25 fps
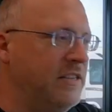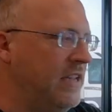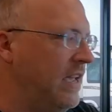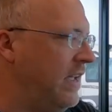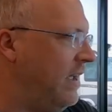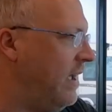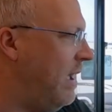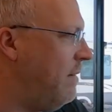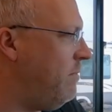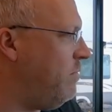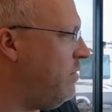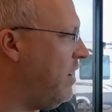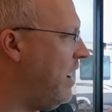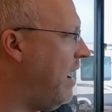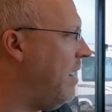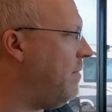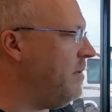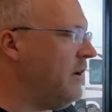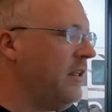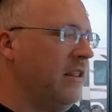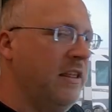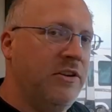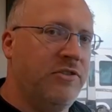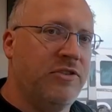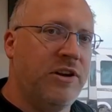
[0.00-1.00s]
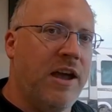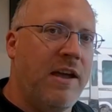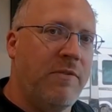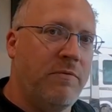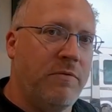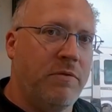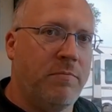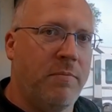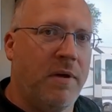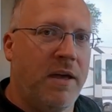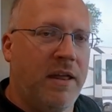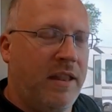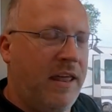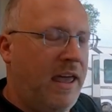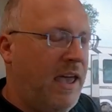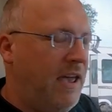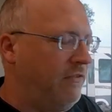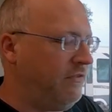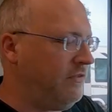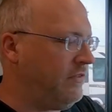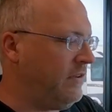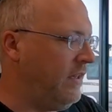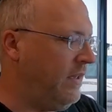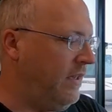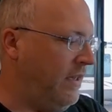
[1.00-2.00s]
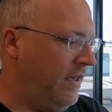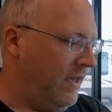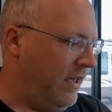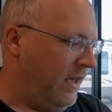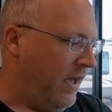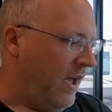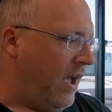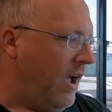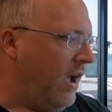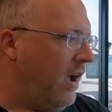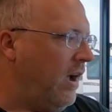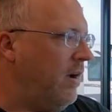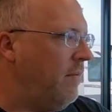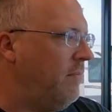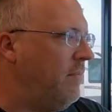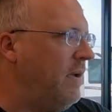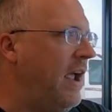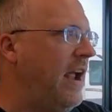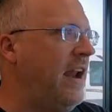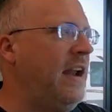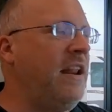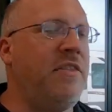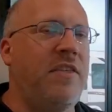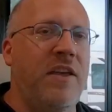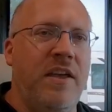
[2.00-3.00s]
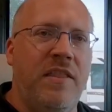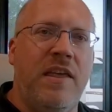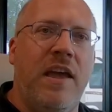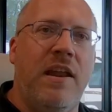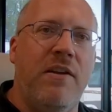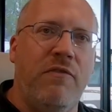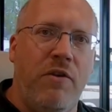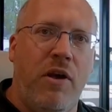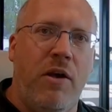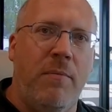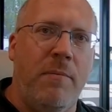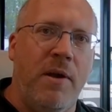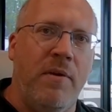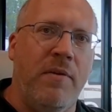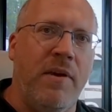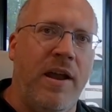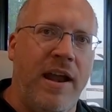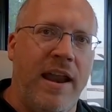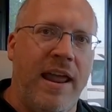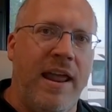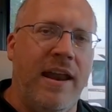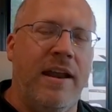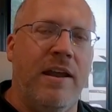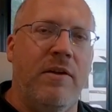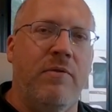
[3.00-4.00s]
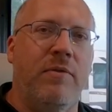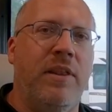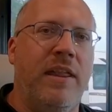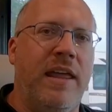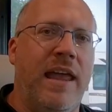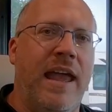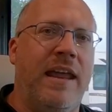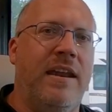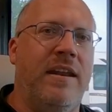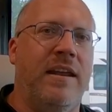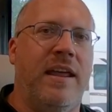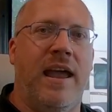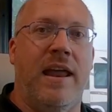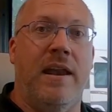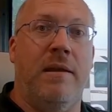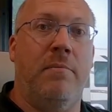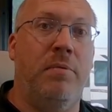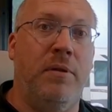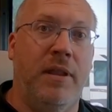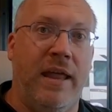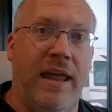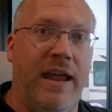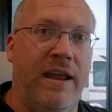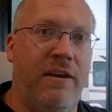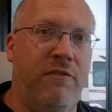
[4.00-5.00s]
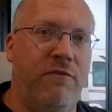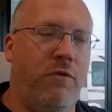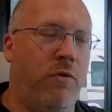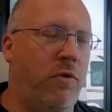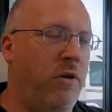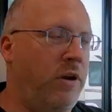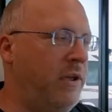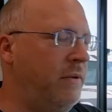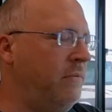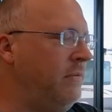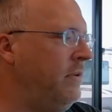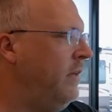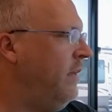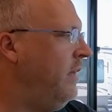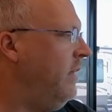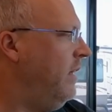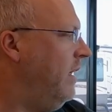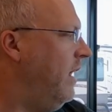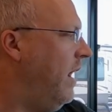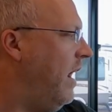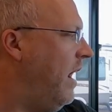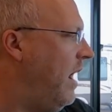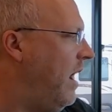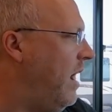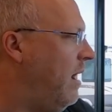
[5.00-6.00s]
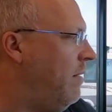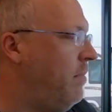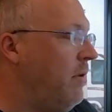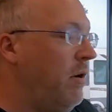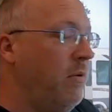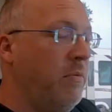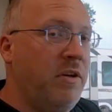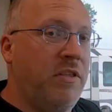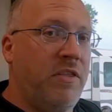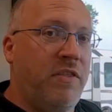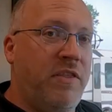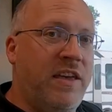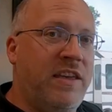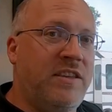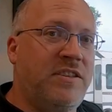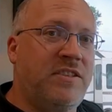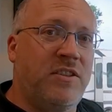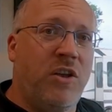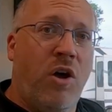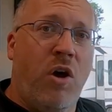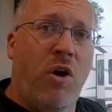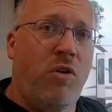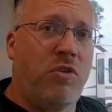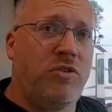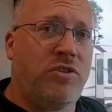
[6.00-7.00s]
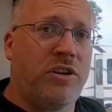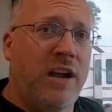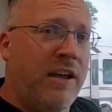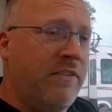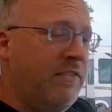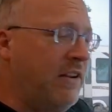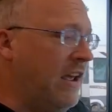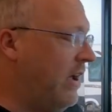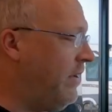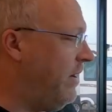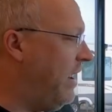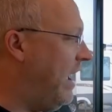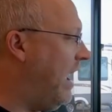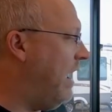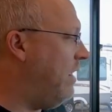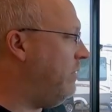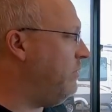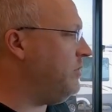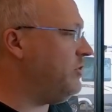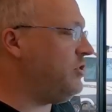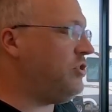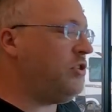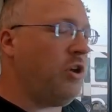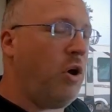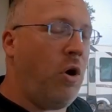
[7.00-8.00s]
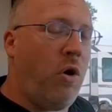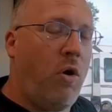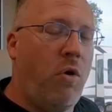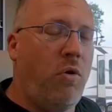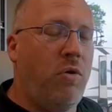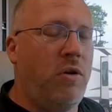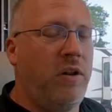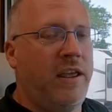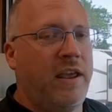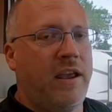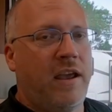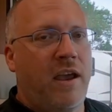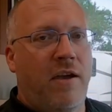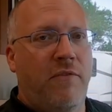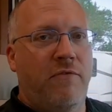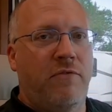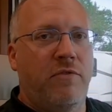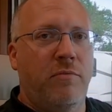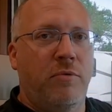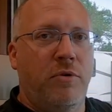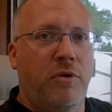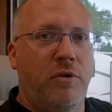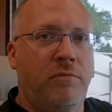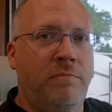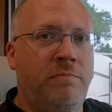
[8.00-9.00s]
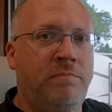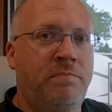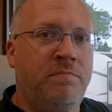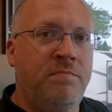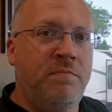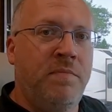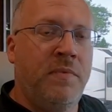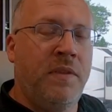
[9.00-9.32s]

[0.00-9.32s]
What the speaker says: because I predominantly drive with my left. Anything that involved my right hand, I really had to kind of plan for it. But with this, the whole drive down, I was totally comfortable